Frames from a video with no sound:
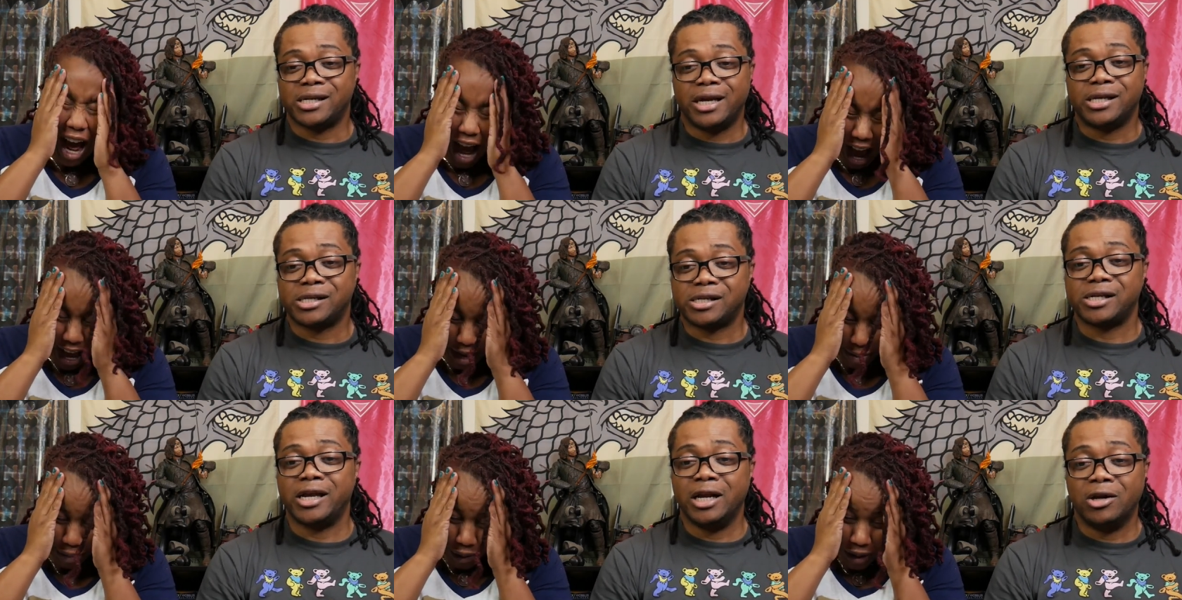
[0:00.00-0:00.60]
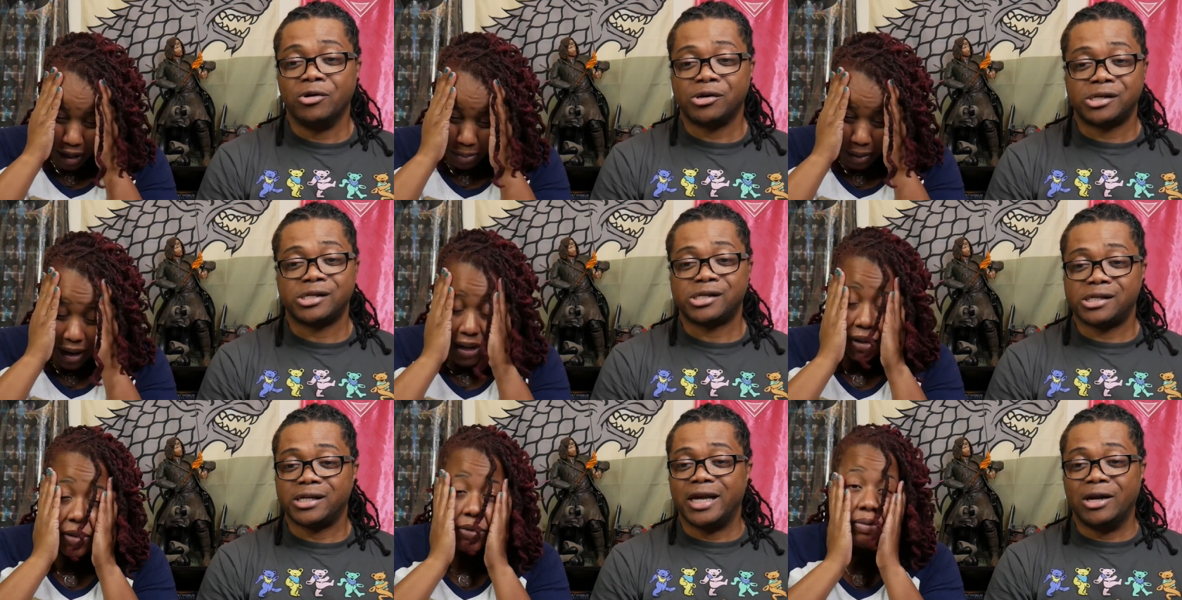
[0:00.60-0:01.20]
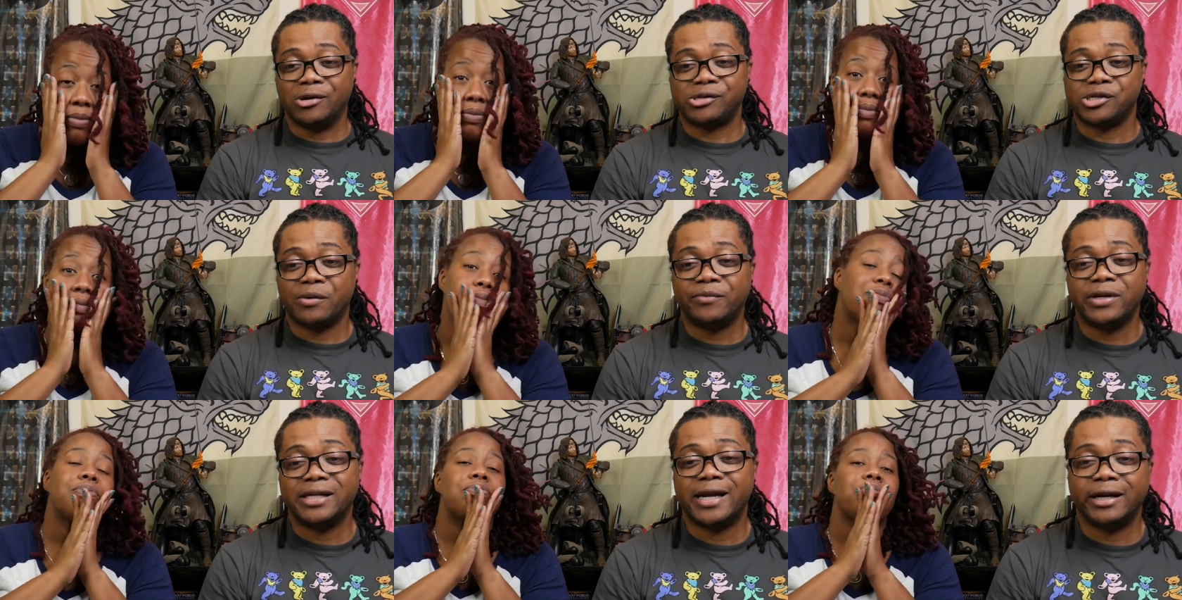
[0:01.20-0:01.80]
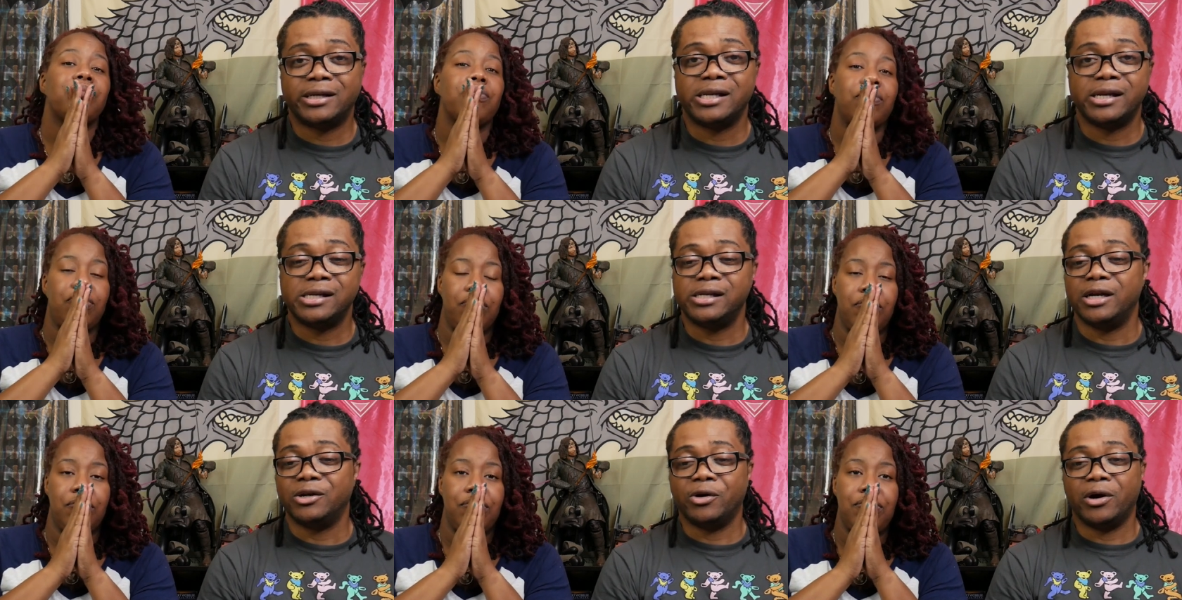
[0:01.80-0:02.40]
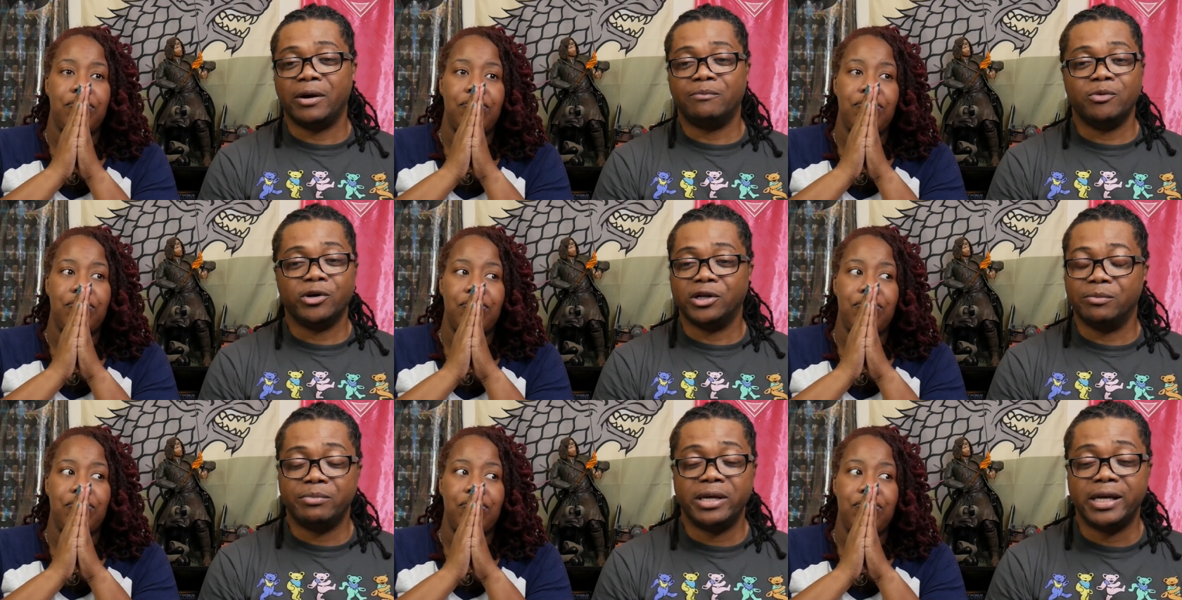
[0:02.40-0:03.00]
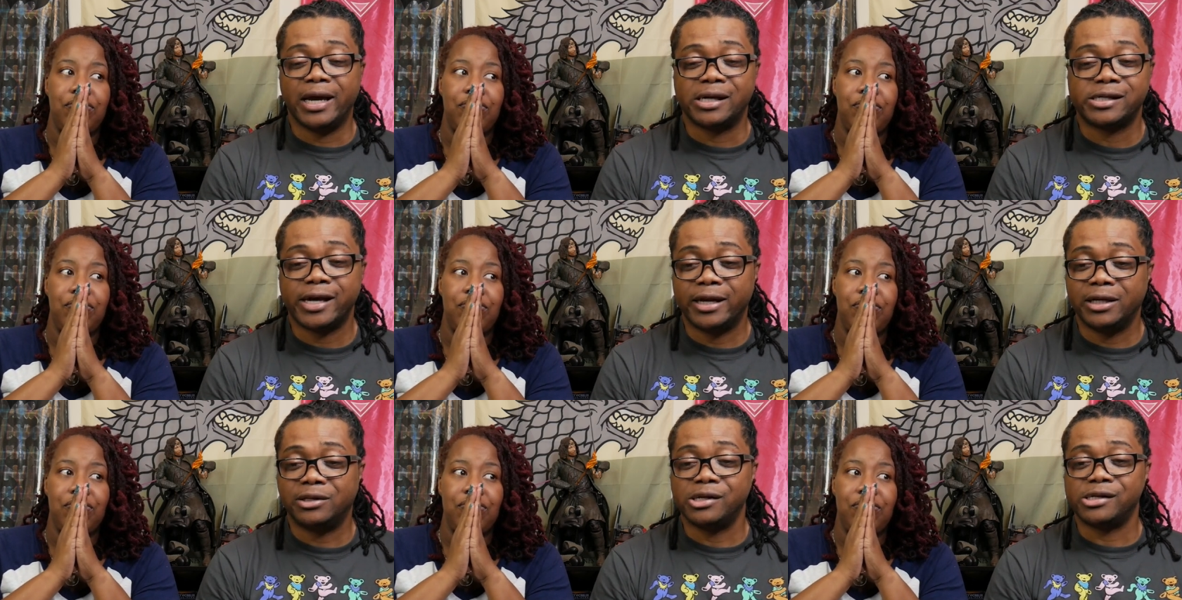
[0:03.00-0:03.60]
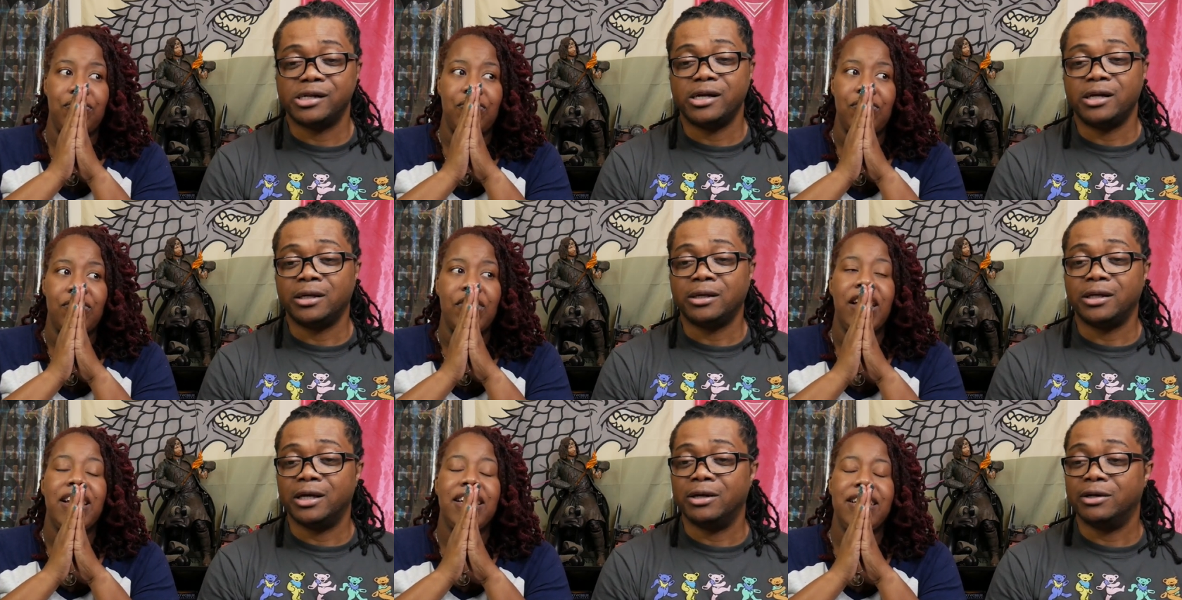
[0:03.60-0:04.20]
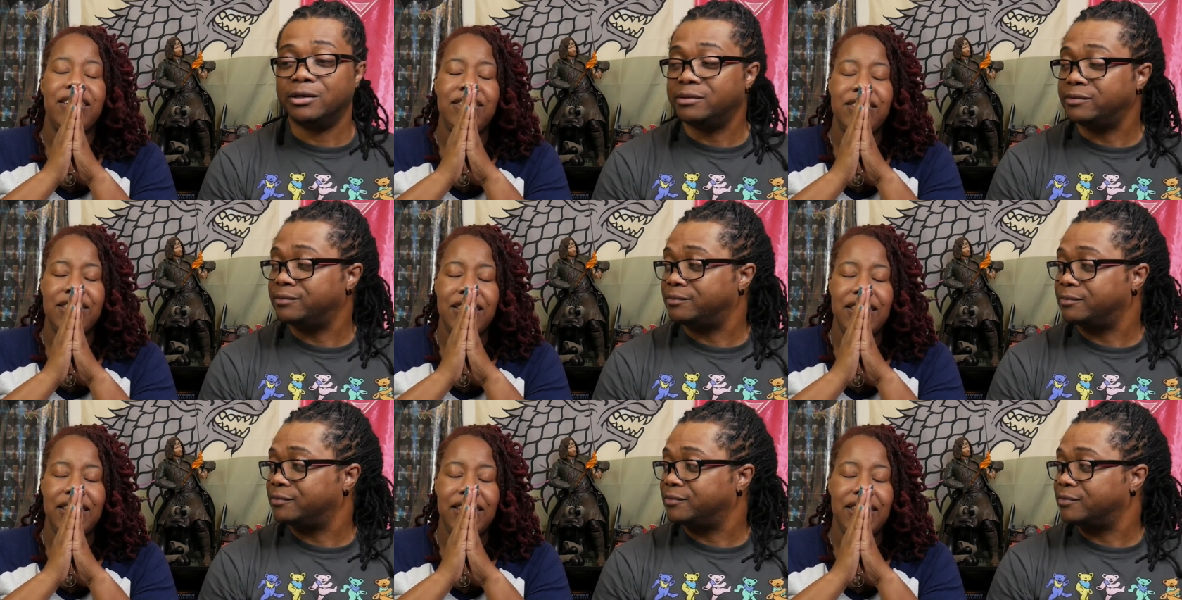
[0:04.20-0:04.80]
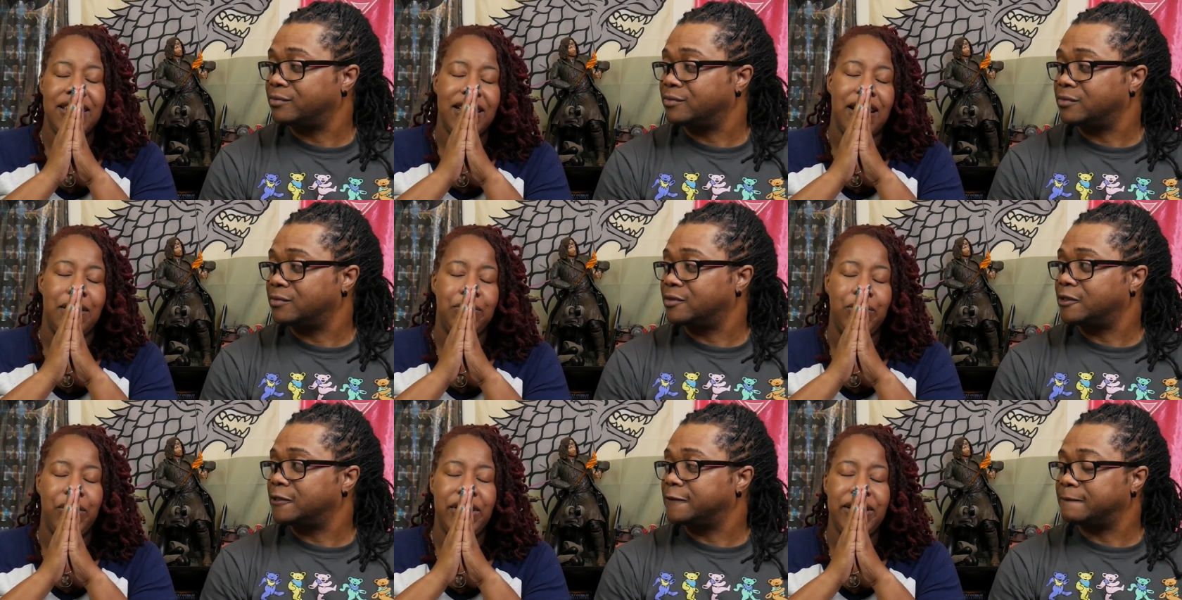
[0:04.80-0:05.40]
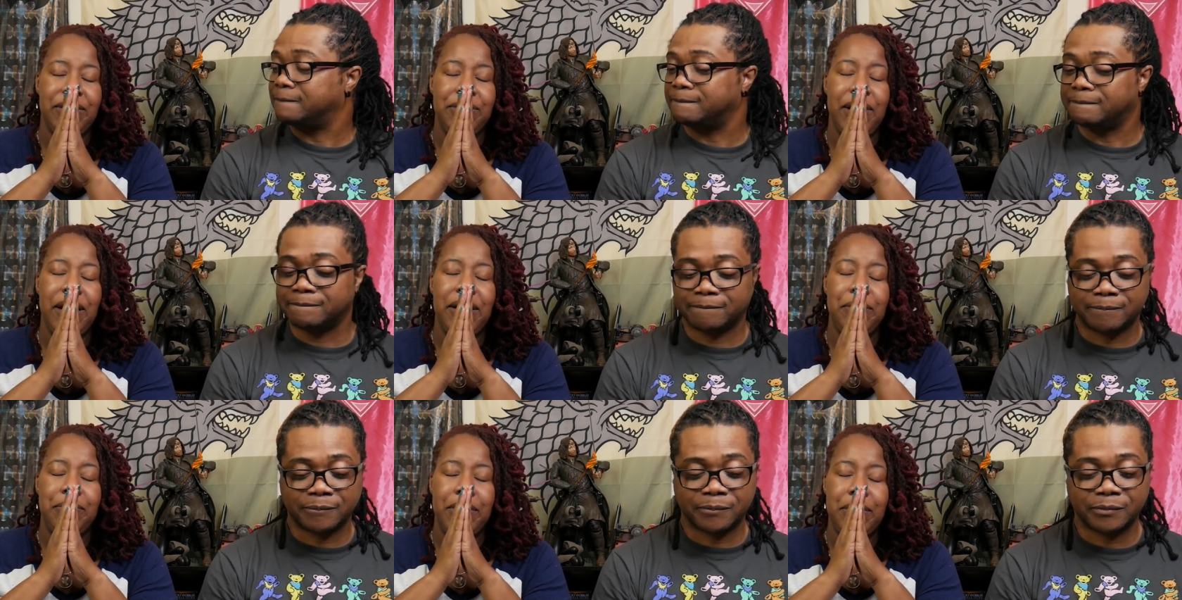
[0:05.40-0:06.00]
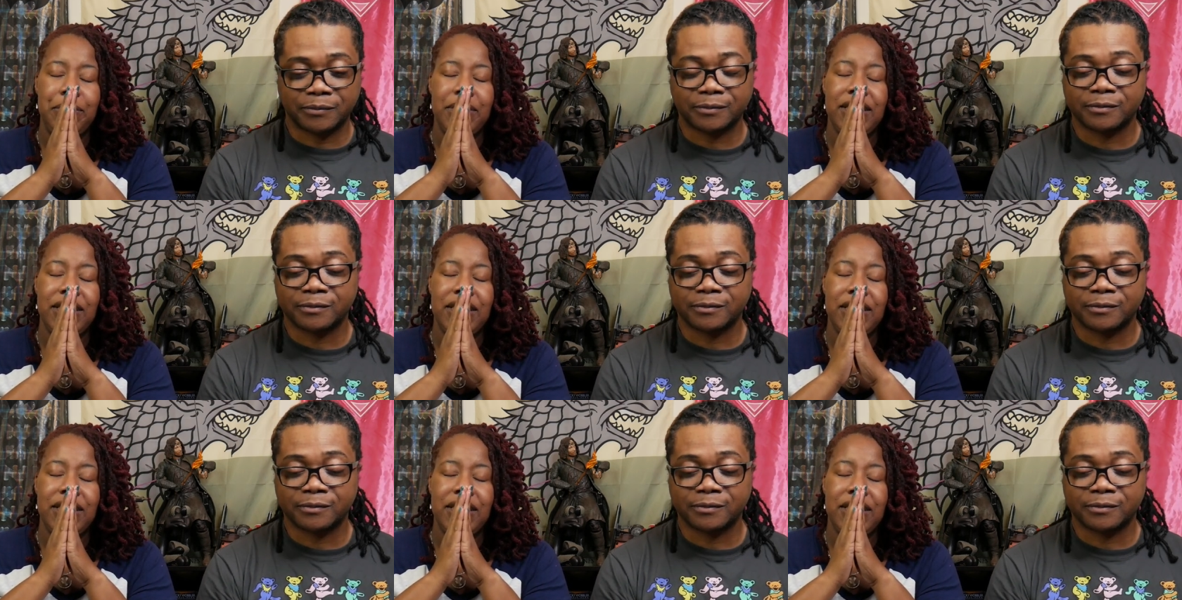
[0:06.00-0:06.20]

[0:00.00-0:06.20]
Speaker 1: it's, I'm it's, worried it looks, about.
Speaker 2: It looks something that you know I'm going to be excited to see. You know,
Speaker 1: here's the thing that I'm worried about. and maybe